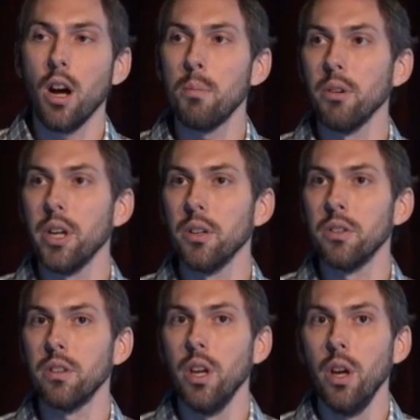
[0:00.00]

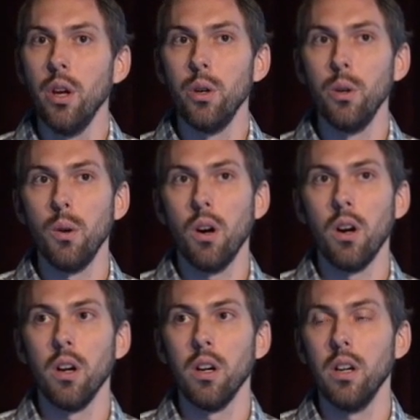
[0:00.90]
operators who
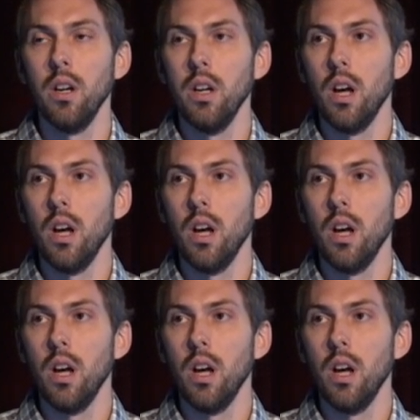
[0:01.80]
are